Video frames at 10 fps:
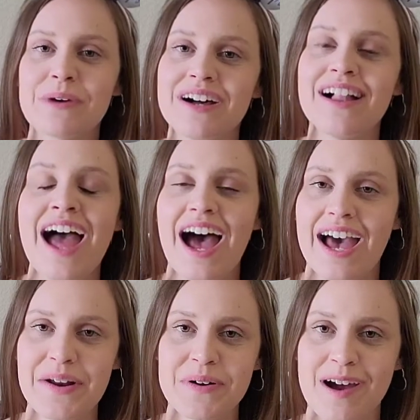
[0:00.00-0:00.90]
Well,
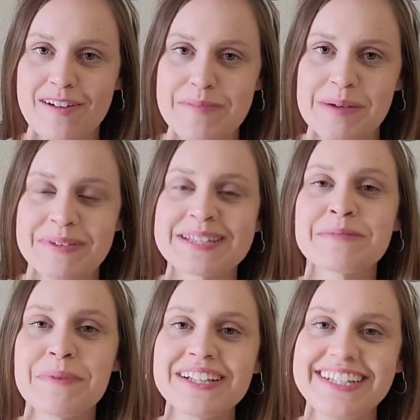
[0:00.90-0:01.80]
I don't carve
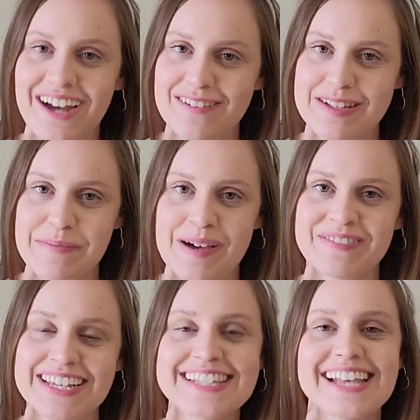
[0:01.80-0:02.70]
pumpkins. Billy carves the
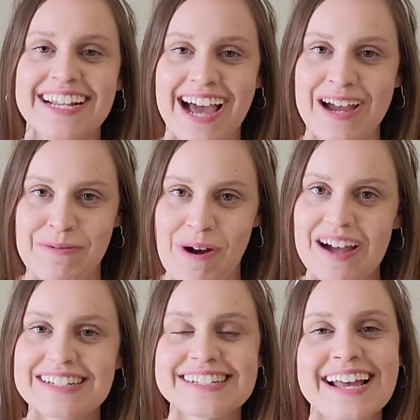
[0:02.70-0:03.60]
pumpkins and I
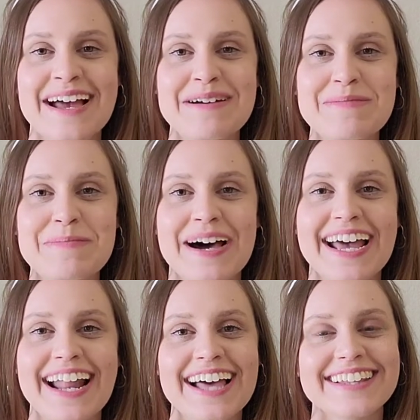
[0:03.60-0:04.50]
watch.
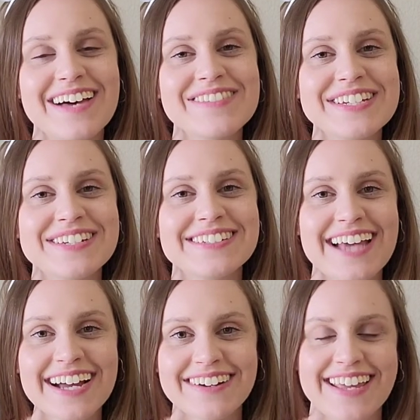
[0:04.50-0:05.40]
But I love to
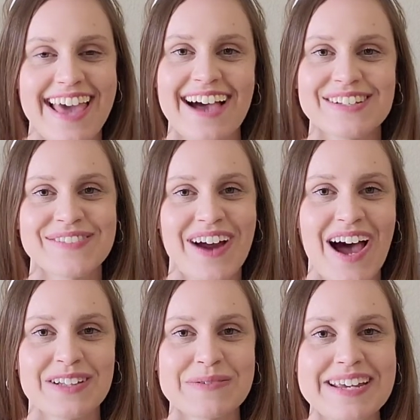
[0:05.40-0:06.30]
decorate the house for
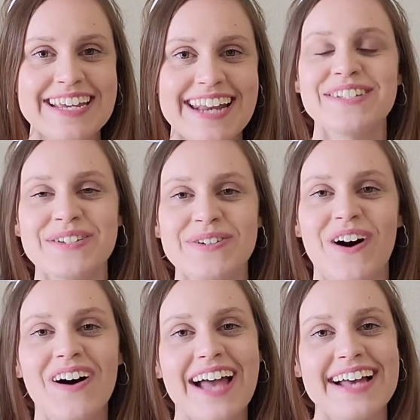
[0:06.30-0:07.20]
Halloween and do
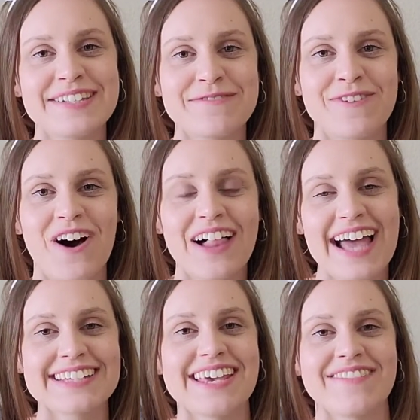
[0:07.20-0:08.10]
all kinds of fall
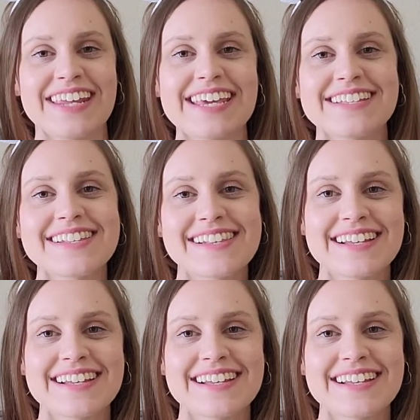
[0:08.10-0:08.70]
activities.